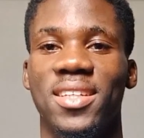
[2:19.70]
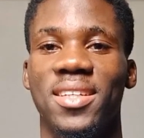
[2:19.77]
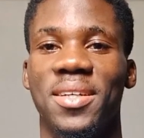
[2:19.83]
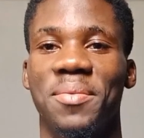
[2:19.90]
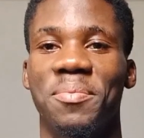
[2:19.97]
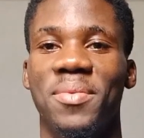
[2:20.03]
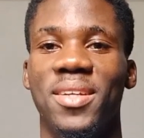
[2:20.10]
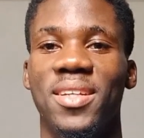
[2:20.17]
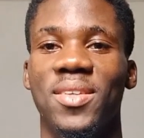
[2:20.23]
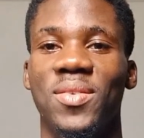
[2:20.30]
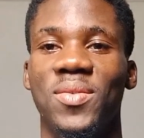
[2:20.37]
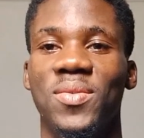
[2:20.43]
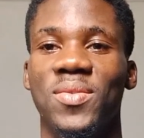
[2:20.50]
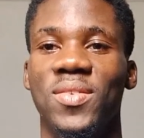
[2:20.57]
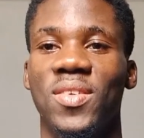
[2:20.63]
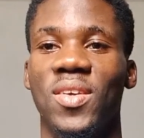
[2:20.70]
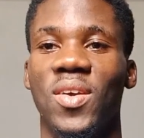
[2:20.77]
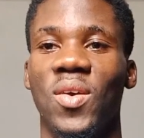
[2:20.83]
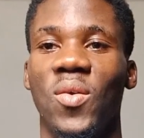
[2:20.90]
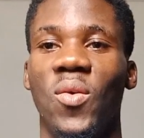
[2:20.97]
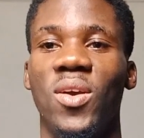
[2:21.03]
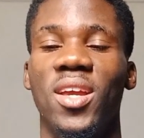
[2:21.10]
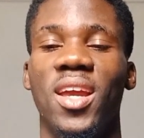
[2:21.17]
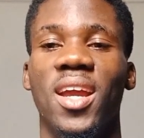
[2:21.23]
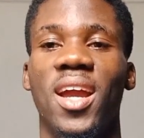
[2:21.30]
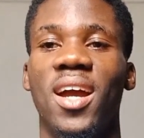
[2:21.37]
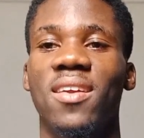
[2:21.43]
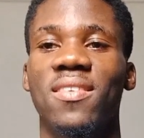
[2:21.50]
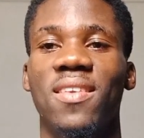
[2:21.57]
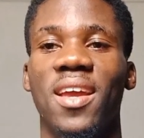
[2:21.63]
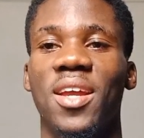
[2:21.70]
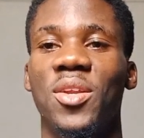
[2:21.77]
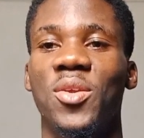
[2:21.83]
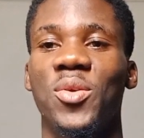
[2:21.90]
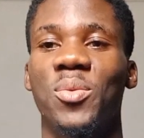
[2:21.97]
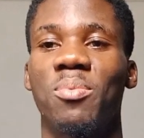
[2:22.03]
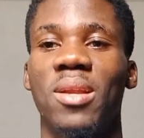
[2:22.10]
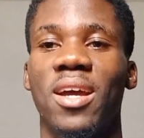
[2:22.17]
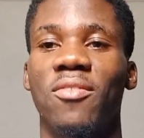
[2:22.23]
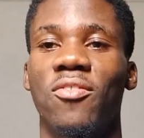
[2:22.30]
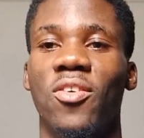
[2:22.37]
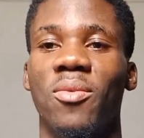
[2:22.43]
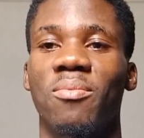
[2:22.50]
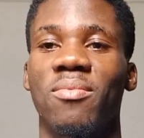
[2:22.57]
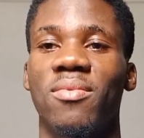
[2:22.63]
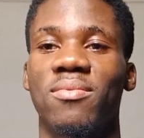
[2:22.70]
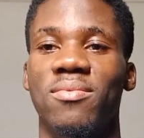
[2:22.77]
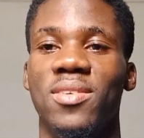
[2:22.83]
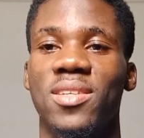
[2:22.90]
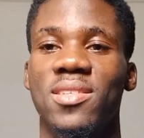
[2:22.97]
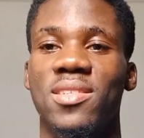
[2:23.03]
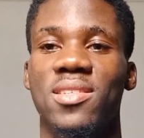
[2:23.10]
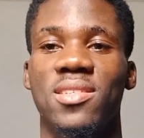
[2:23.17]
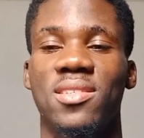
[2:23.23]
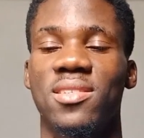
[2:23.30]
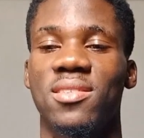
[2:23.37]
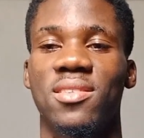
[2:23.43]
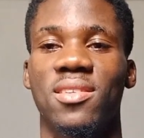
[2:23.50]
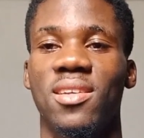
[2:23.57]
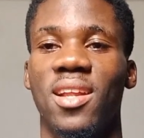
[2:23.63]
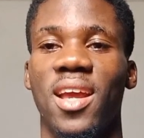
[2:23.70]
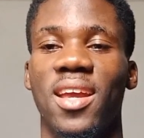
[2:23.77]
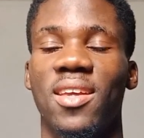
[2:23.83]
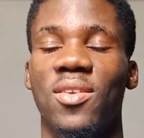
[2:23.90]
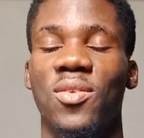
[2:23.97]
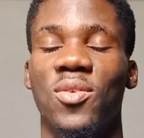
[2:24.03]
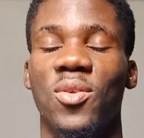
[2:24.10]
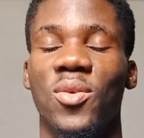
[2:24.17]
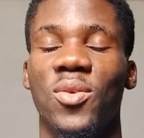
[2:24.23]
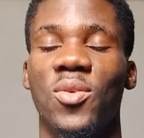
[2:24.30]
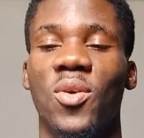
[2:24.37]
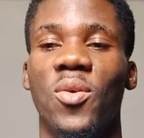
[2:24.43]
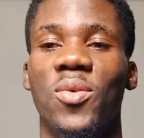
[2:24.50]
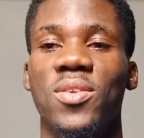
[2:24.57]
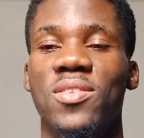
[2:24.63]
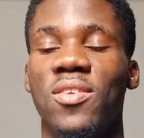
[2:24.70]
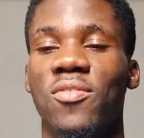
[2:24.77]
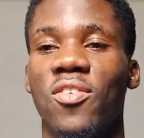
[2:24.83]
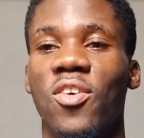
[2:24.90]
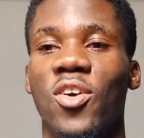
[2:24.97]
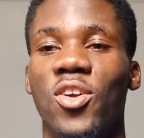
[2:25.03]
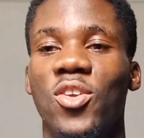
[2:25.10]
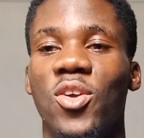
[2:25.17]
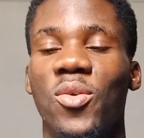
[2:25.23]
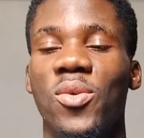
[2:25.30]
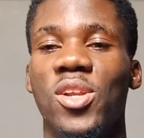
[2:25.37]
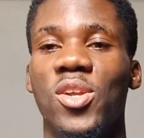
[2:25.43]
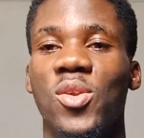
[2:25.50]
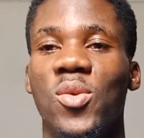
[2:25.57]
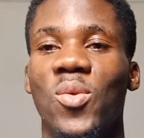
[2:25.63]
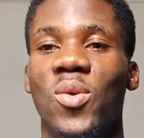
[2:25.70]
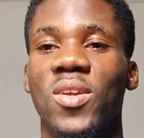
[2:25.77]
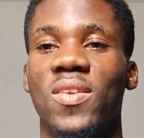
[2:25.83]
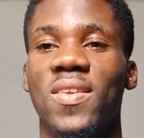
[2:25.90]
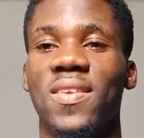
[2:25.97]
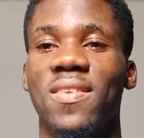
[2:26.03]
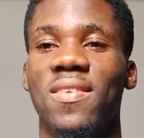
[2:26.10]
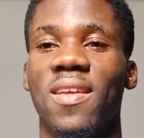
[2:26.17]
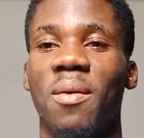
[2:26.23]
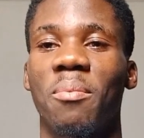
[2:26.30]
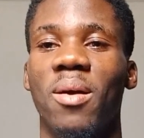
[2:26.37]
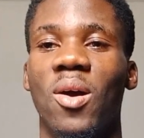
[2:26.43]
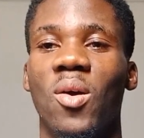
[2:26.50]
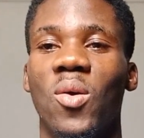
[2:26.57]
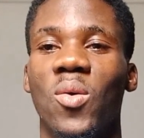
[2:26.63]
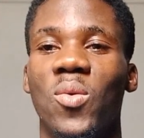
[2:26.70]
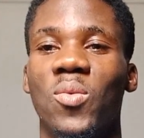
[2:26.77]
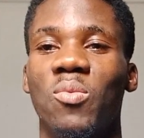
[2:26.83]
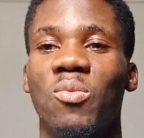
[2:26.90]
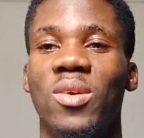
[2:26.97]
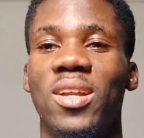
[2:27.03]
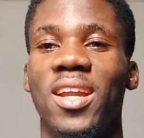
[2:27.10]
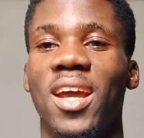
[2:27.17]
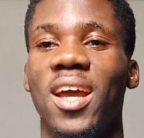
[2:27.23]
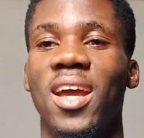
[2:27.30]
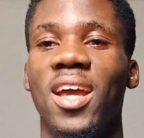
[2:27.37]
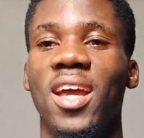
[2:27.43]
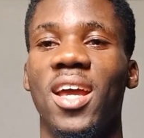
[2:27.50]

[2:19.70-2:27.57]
I mean, when you encounter a new platform, just like, it's always difficult. You don't really know what it's about, whether